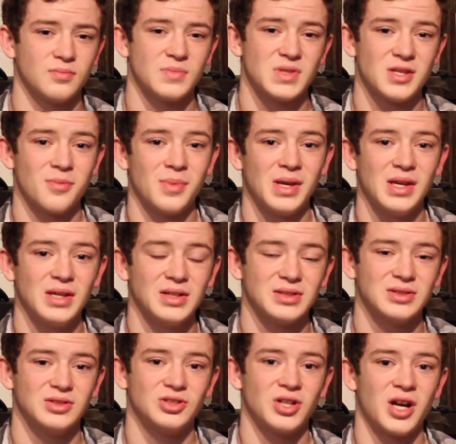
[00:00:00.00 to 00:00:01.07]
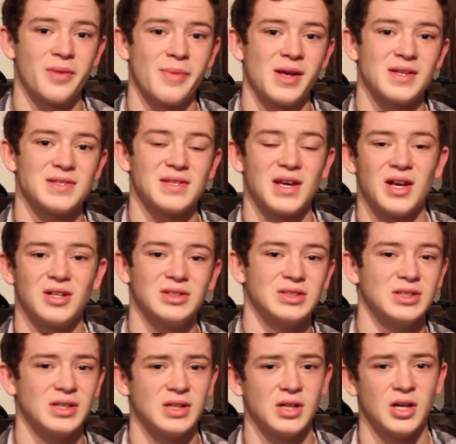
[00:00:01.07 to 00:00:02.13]
To me, Johnny Manziel
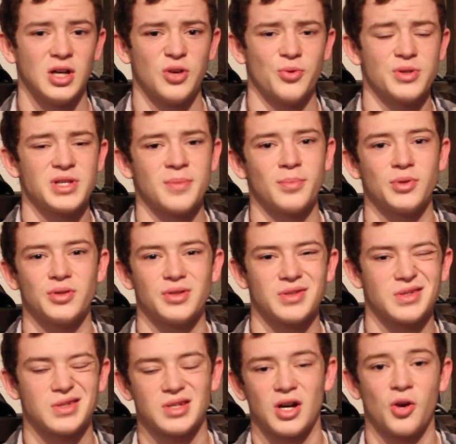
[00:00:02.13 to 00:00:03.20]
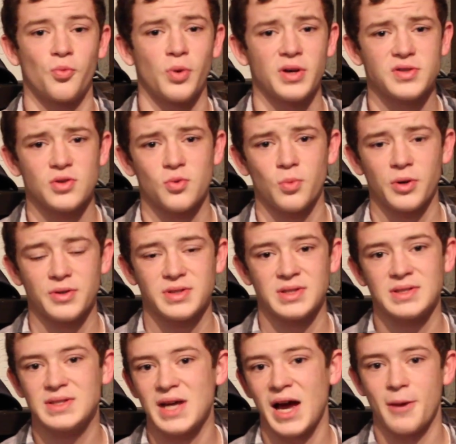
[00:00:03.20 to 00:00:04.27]
resembles a Russell
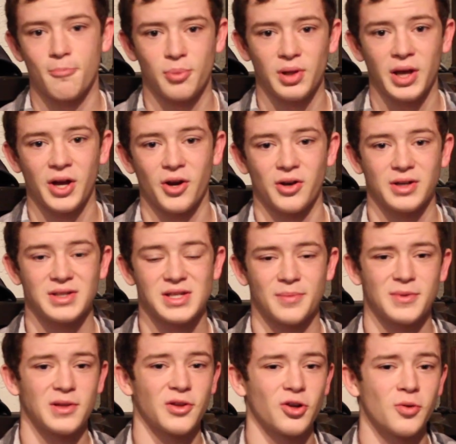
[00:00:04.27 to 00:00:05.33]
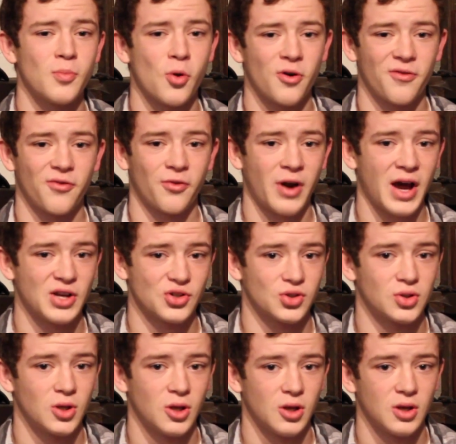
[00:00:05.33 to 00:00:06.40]
Wilson type player, except a little more fragile.
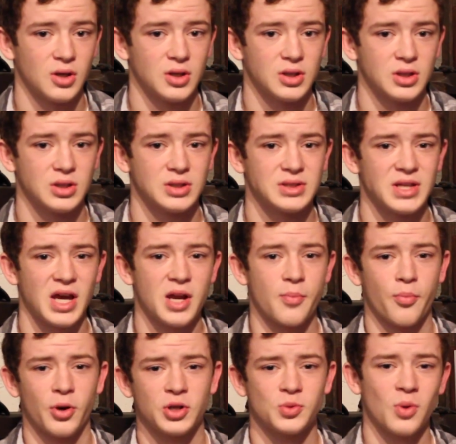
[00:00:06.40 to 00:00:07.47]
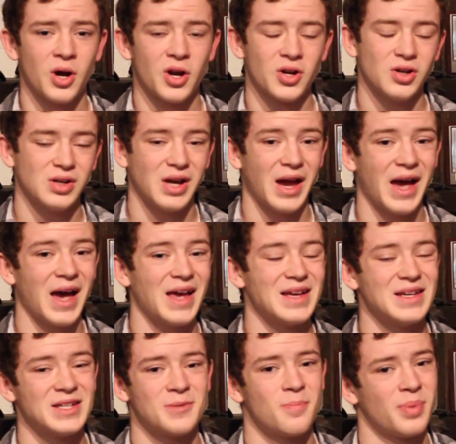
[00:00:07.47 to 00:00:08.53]
Teddy Bridgewater, at
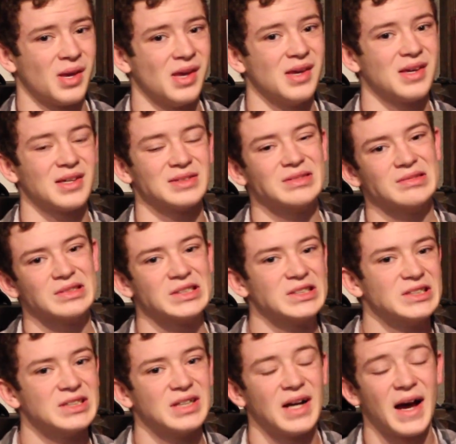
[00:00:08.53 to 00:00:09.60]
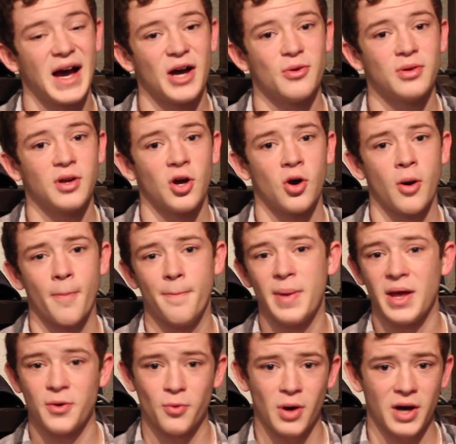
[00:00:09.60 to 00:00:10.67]
his peak, I would go a
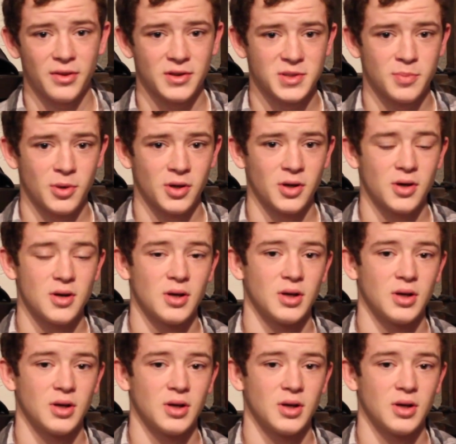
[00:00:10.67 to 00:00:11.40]
Ben Roethlisberger.